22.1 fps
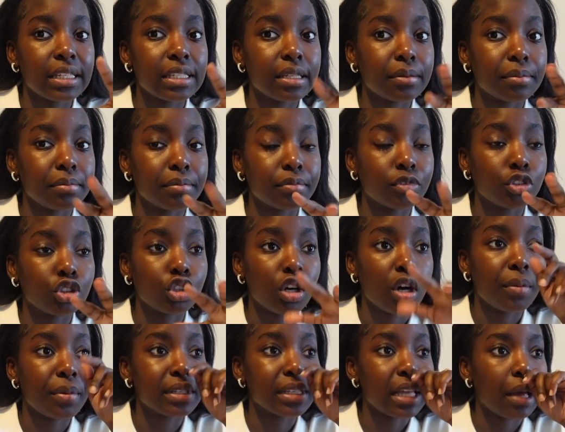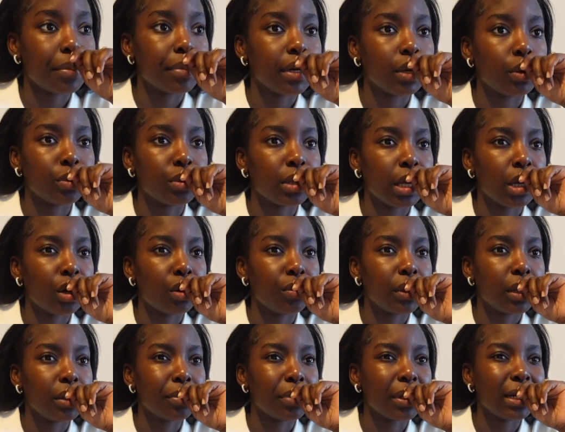some drama's happening with
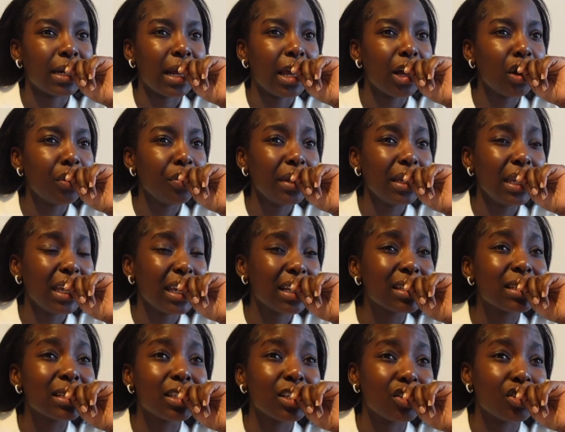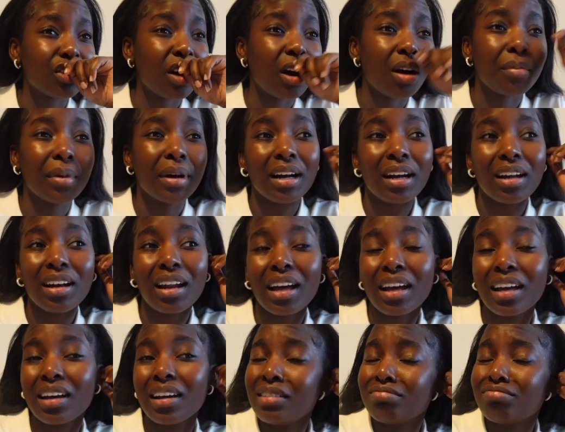Naomi, but Naomi is the drama.
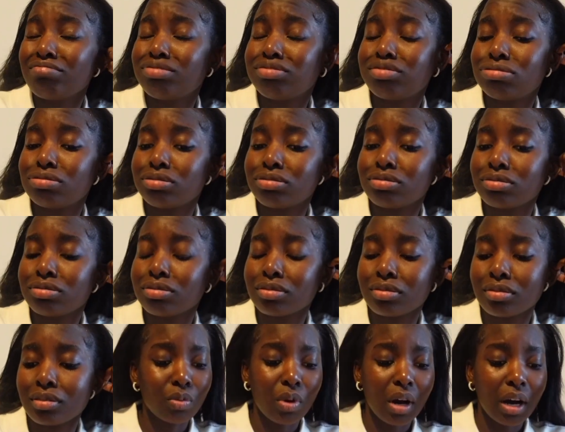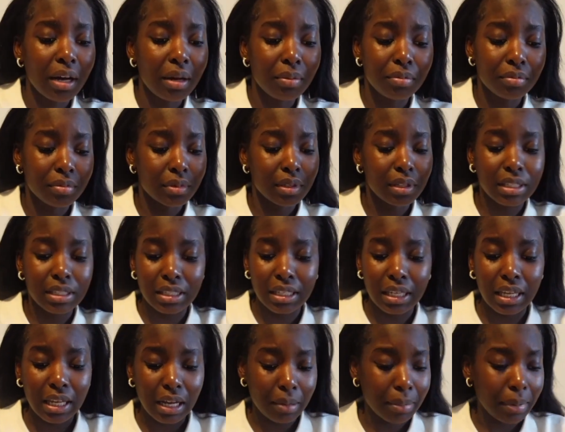Like, what I'm
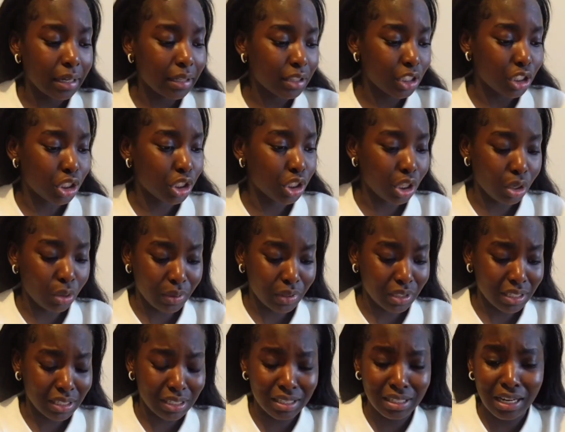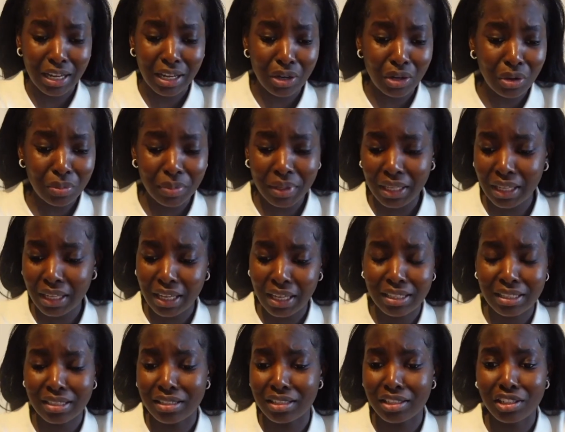seeing about this show is just Naomi
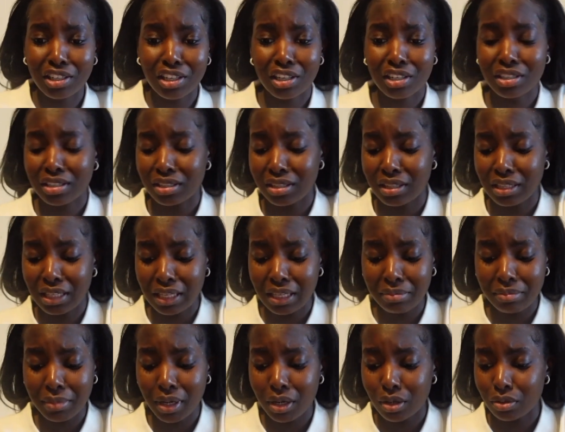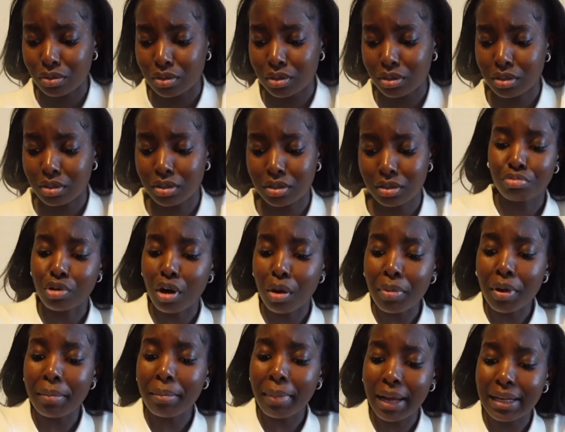is just the most
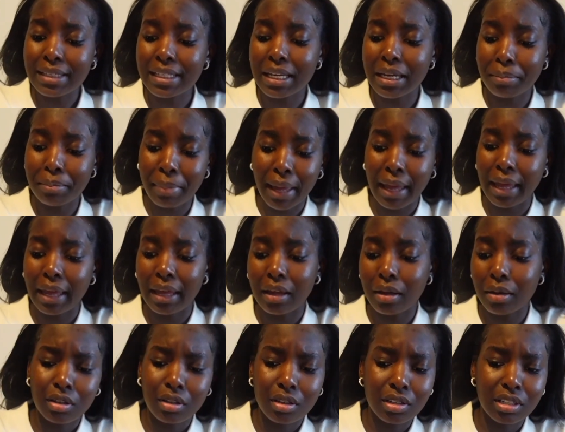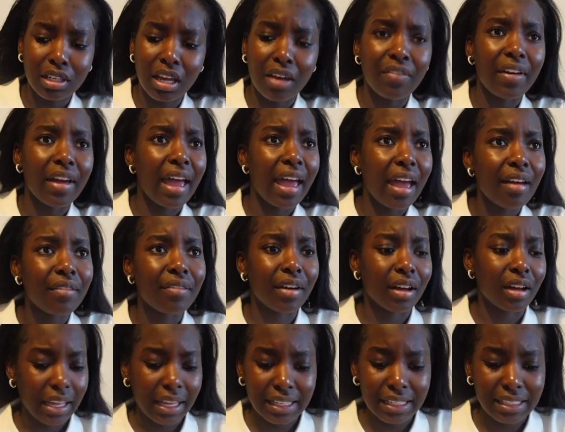problematic babe to have
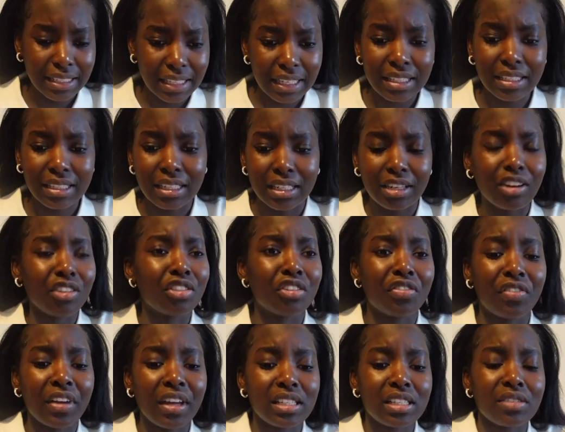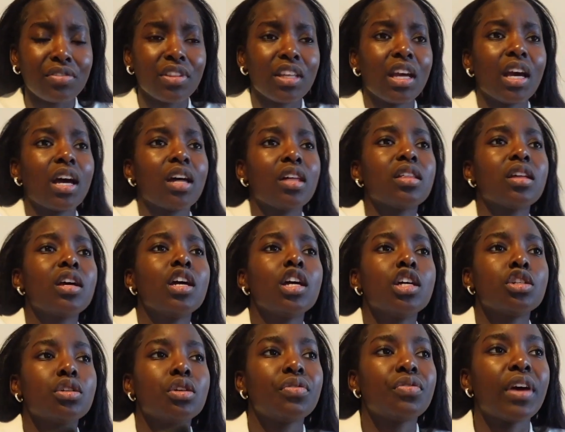ever existed on the face of the earth.
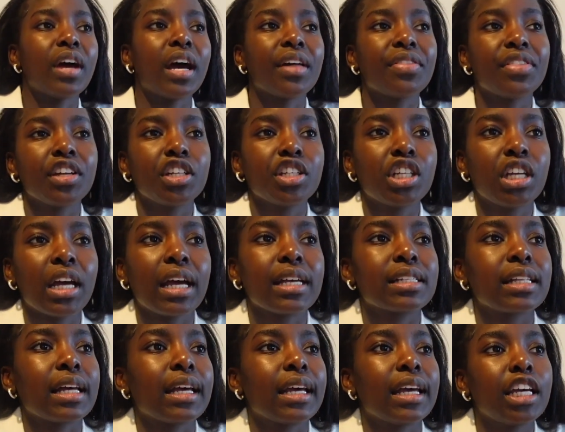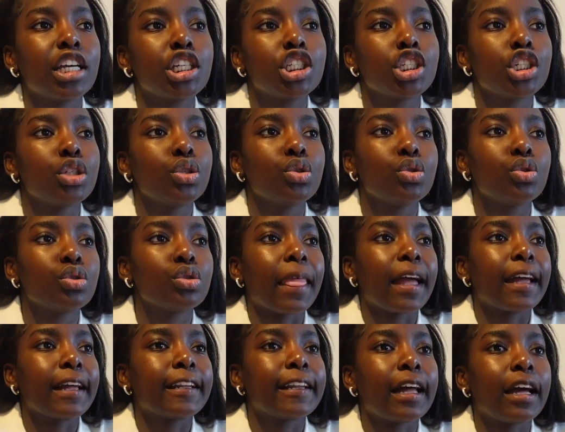To be fair, I think she has like issues.
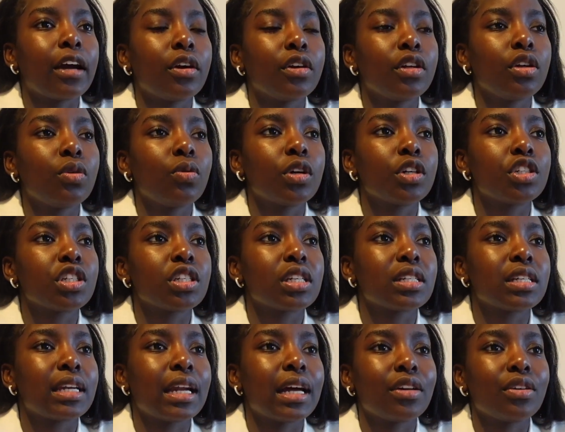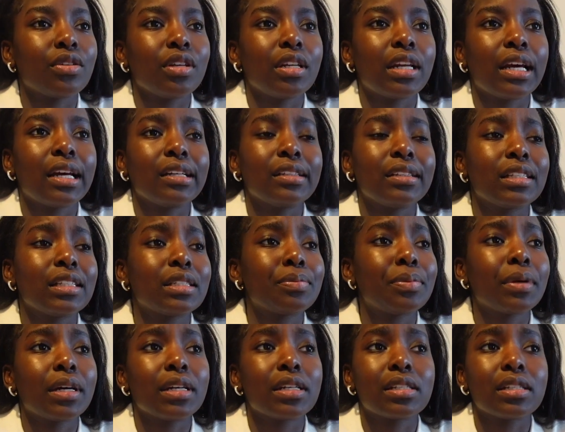Like now you watch this as an adult, you're like, this
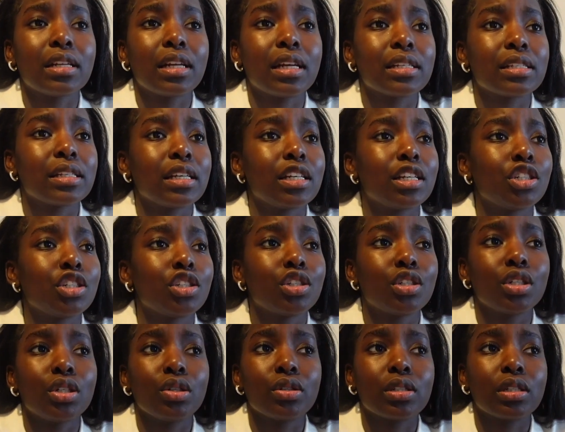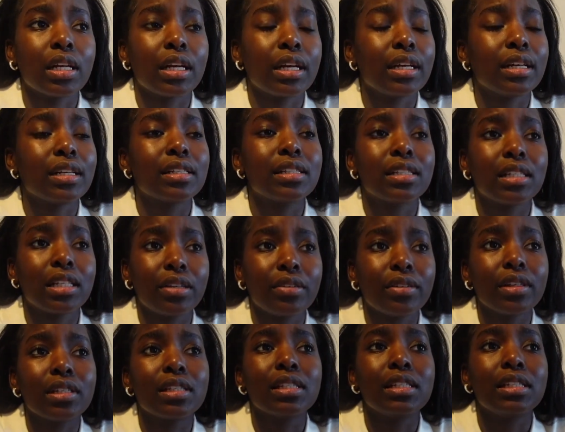person has issues, like
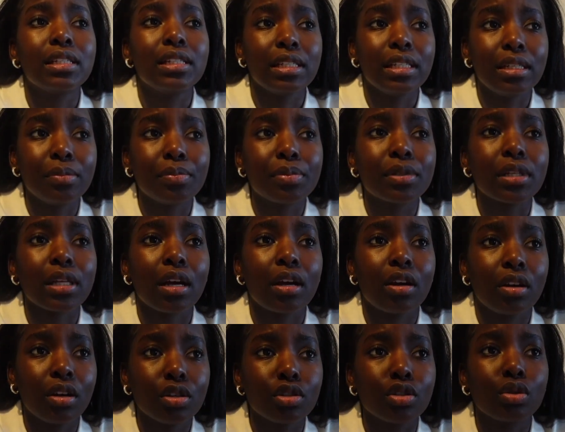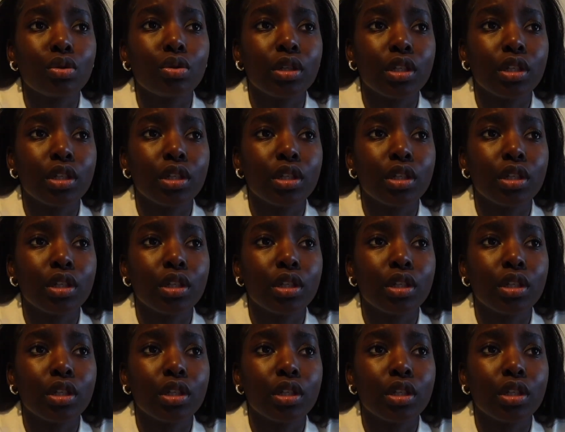serious, deep psychological